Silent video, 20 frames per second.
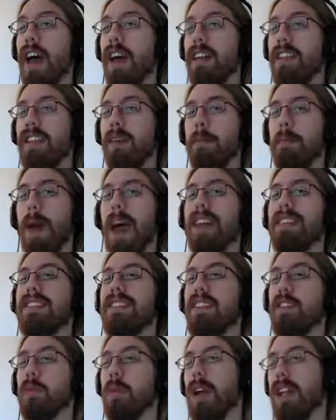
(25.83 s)
The
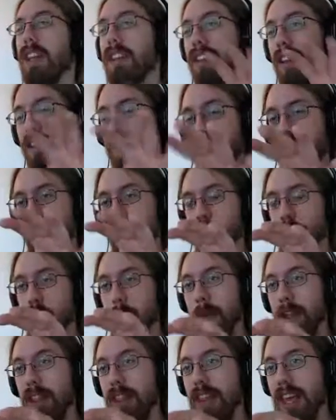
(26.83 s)
best is when it does that
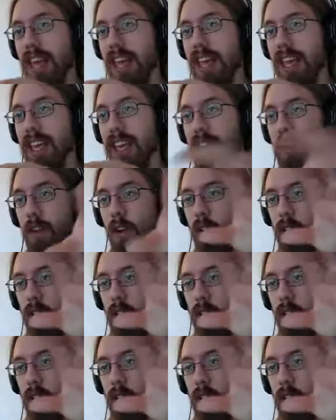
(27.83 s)
zoom in thing